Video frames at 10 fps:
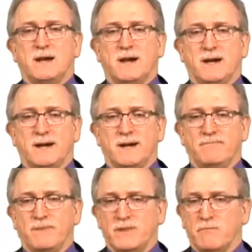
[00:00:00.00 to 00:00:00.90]

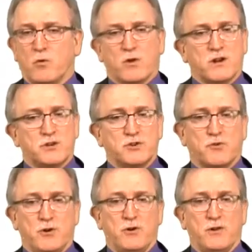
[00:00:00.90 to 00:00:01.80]
The more
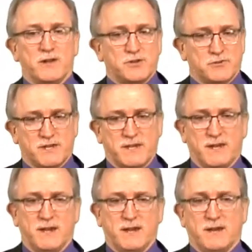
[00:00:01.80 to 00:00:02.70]
control, as you'll
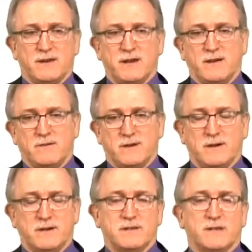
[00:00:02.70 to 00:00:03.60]
see in
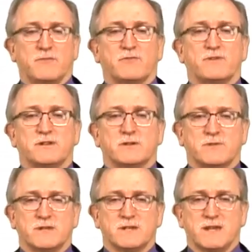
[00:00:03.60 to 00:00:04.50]
some of the
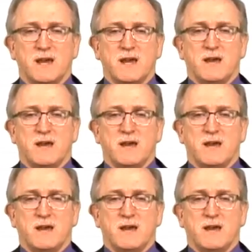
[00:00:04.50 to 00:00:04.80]
resources,